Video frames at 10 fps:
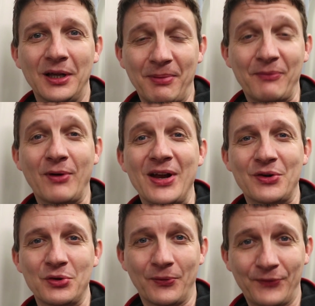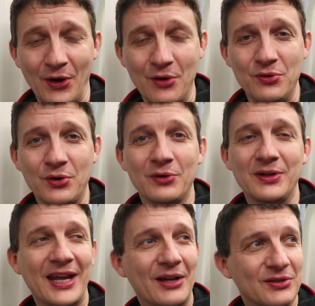above ground on your phone, you
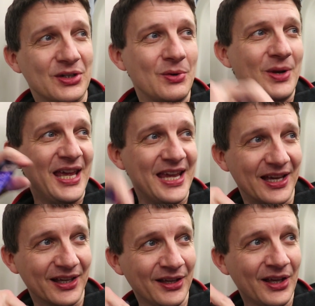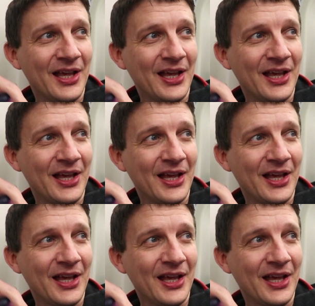can now do here